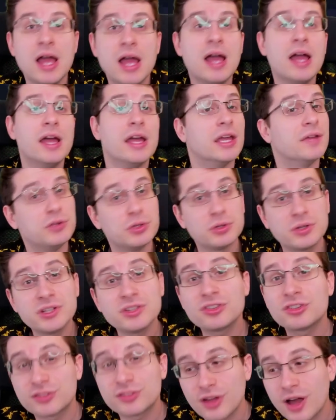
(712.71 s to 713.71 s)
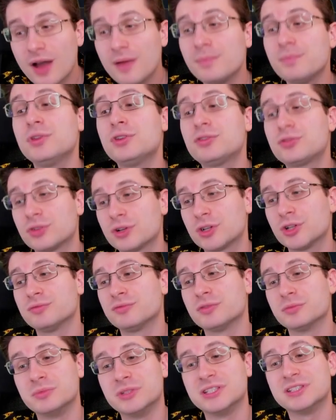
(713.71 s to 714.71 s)
If you can stop the trick room
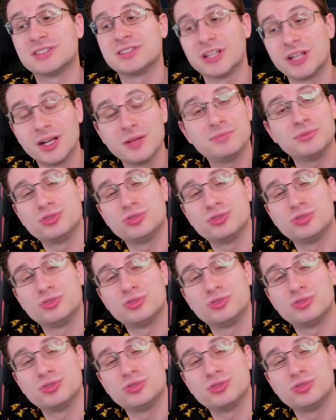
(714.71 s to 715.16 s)
from being set up,